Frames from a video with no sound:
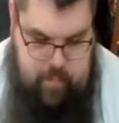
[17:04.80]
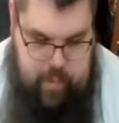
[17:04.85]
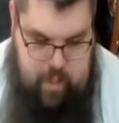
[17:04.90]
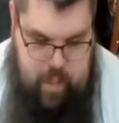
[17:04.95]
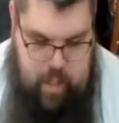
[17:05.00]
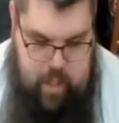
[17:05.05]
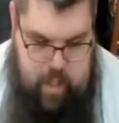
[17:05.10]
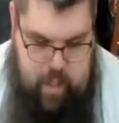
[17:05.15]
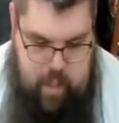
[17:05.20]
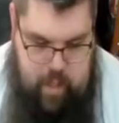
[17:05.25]

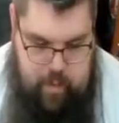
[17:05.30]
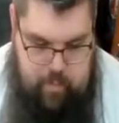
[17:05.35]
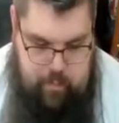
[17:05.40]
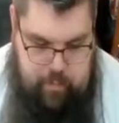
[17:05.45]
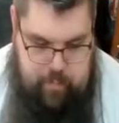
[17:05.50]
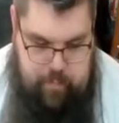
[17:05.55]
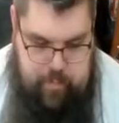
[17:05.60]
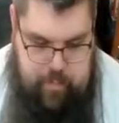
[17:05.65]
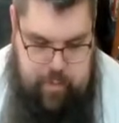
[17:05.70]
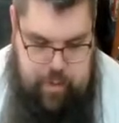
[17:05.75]
I
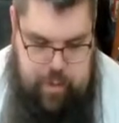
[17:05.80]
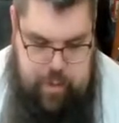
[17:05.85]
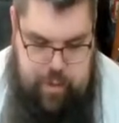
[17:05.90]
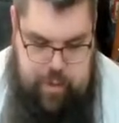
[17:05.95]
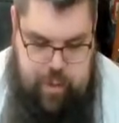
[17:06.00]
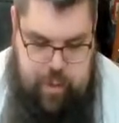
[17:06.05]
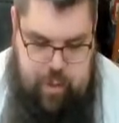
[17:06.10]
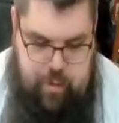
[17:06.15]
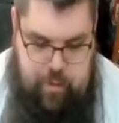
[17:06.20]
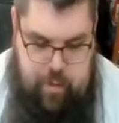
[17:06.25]
am just
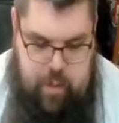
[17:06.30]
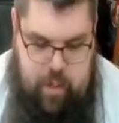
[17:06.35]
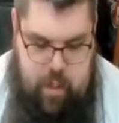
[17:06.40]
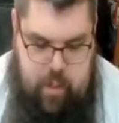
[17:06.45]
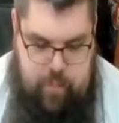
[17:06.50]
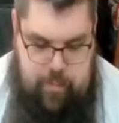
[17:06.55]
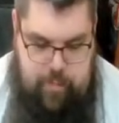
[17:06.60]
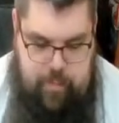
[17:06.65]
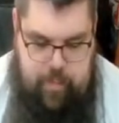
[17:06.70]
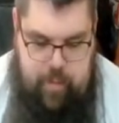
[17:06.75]
showing
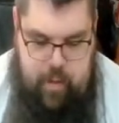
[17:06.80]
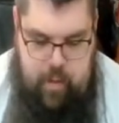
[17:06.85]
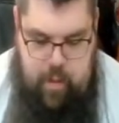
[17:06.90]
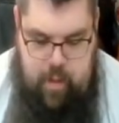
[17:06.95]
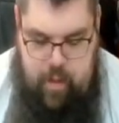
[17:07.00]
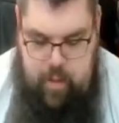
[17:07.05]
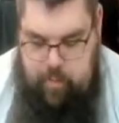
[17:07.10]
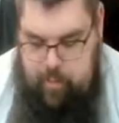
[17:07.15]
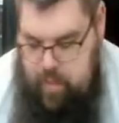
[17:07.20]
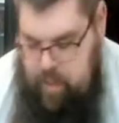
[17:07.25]
off
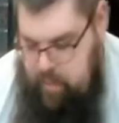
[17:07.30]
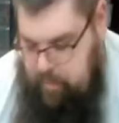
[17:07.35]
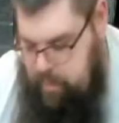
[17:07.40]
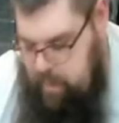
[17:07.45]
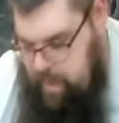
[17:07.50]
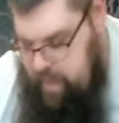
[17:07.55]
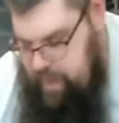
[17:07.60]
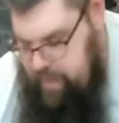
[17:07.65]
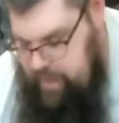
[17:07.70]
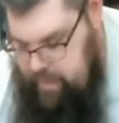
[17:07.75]
my
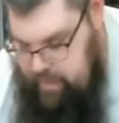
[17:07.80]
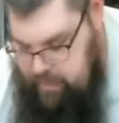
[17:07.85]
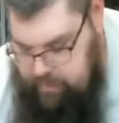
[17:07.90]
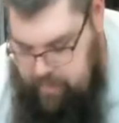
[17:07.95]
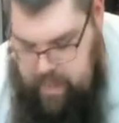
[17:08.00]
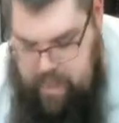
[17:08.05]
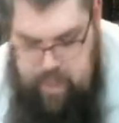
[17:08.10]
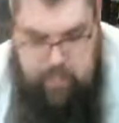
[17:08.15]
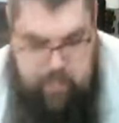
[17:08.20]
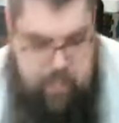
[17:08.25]
Piety and Pain